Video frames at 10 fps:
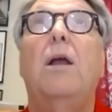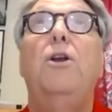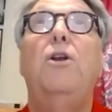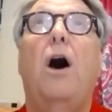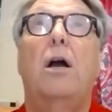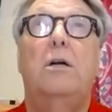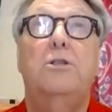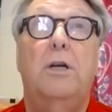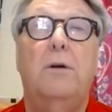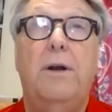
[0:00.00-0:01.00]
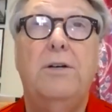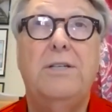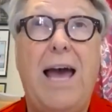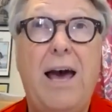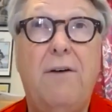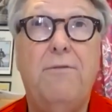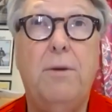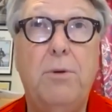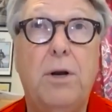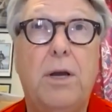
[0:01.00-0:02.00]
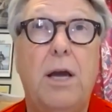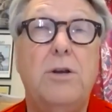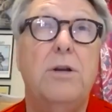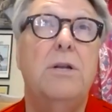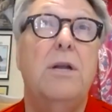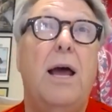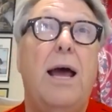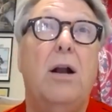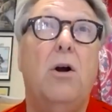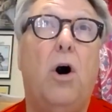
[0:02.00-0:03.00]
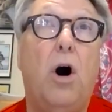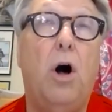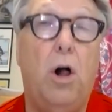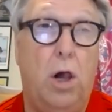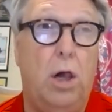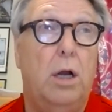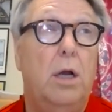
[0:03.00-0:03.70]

not all generators have communications at all.